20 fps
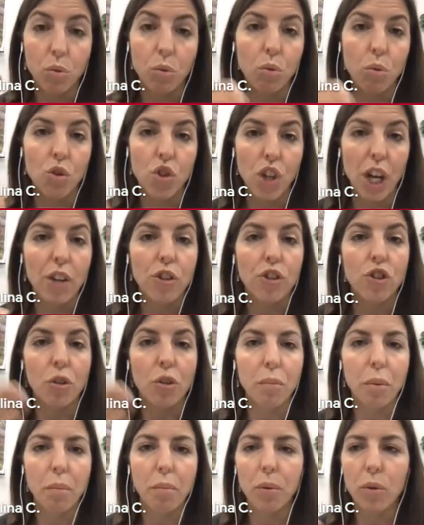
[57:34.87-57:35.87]
judge your
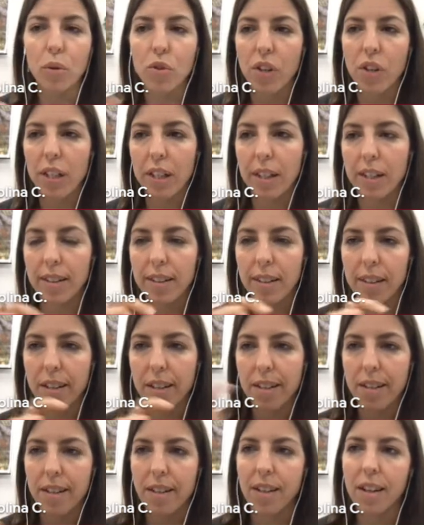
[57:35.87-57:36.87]
proposal. It
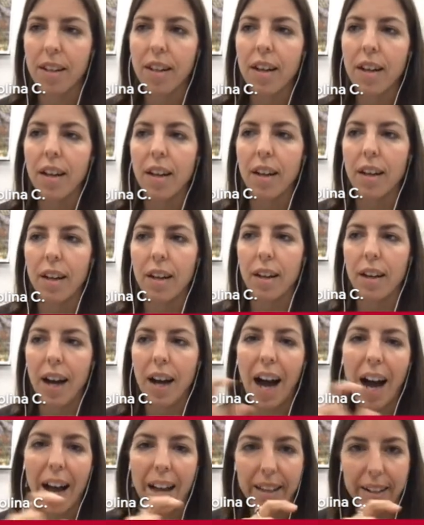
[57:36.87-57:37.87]
is
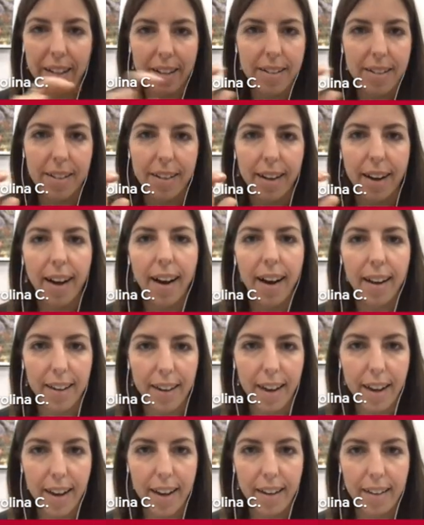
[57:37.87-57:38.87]
high risk, high
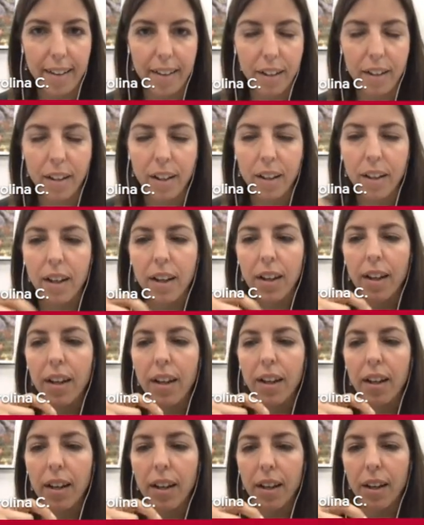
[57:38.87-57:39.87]
gain.
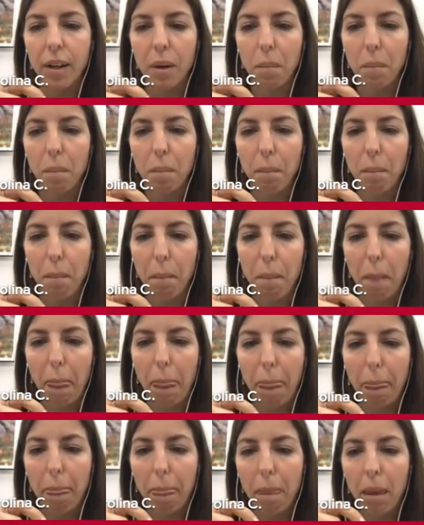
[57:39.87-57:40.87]

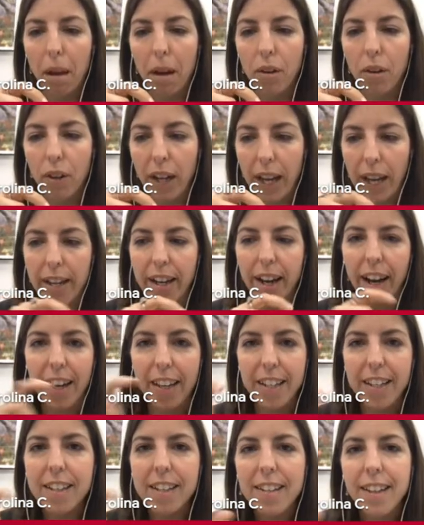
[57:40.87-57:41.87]
Okay,
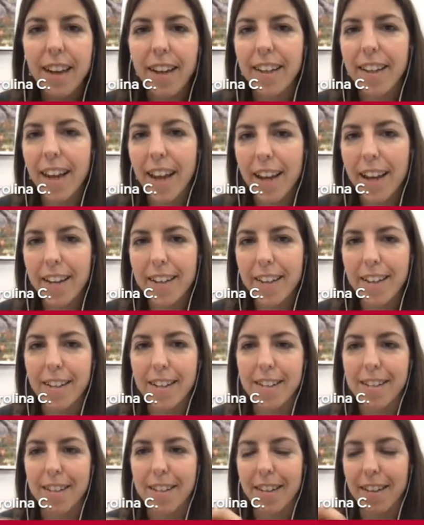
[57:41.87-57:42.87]
high risk, high gain
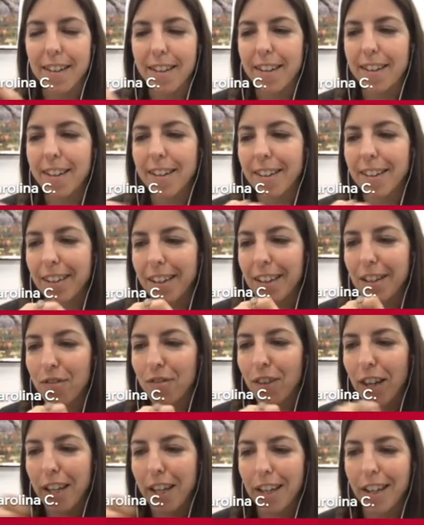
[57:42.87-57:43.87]
is
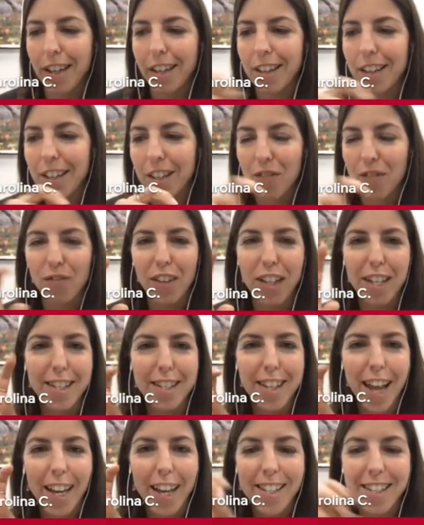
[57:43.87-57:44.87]
very, very
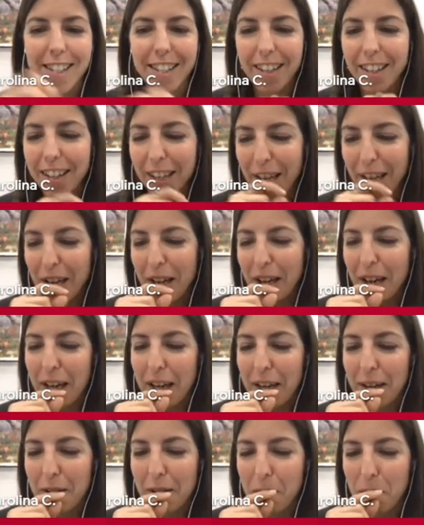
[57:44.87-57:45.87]
sexy.
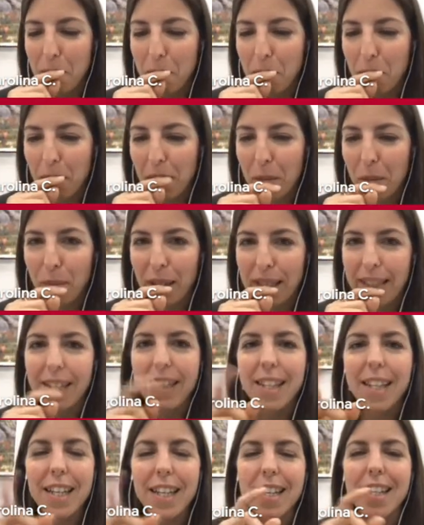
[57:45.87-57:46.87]
But I
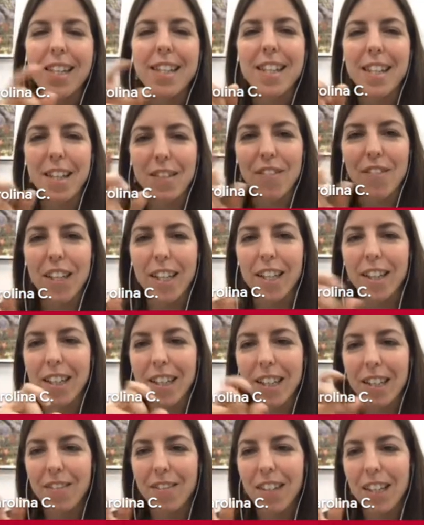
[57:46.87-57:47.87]
think it's
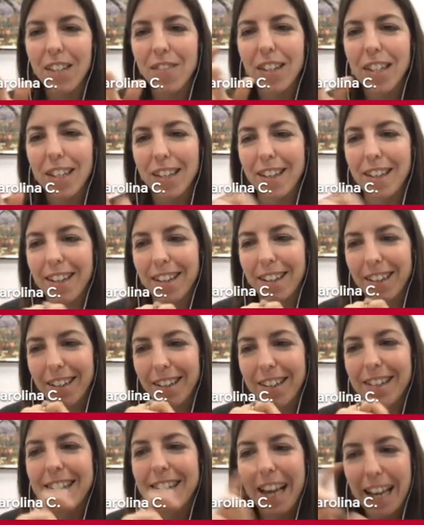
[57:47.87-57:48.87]
even
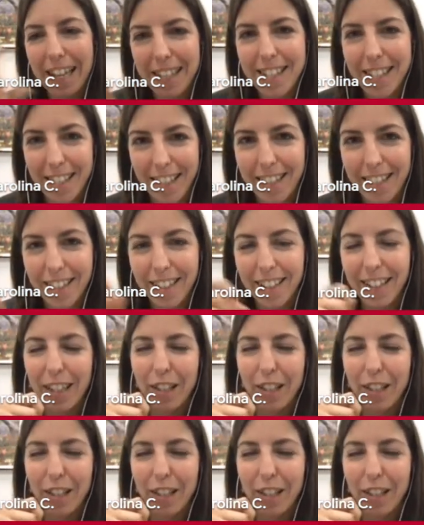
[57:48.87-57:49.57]
sexier